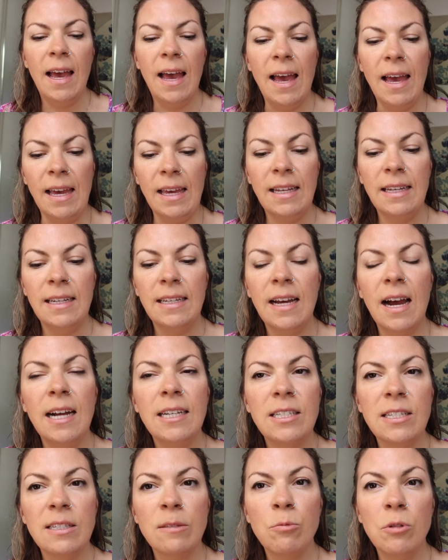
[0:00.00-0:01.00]
And I
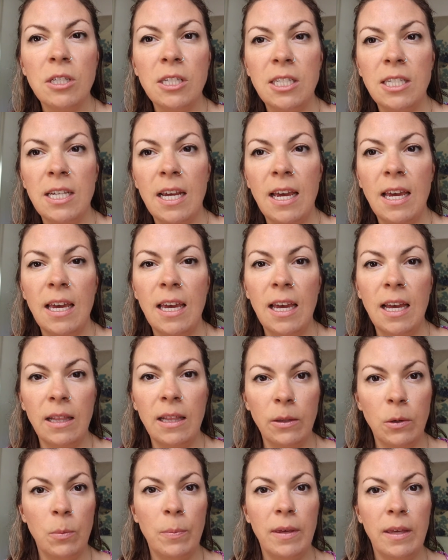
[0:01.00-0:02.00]
just want to share a
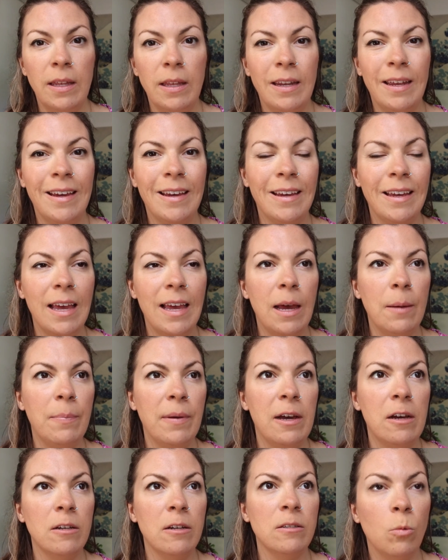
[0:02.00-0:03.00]
little bit
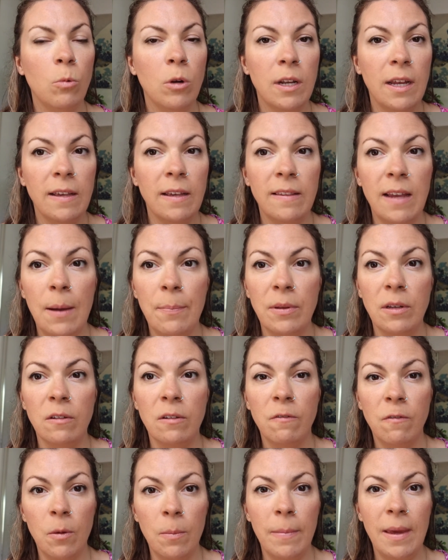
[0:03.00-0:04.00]
about what has happened
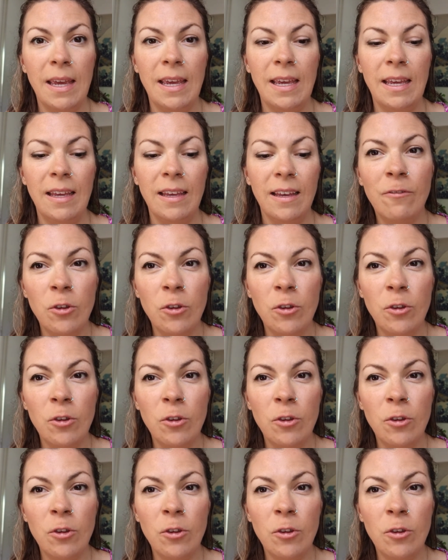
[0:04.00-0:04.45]
for me.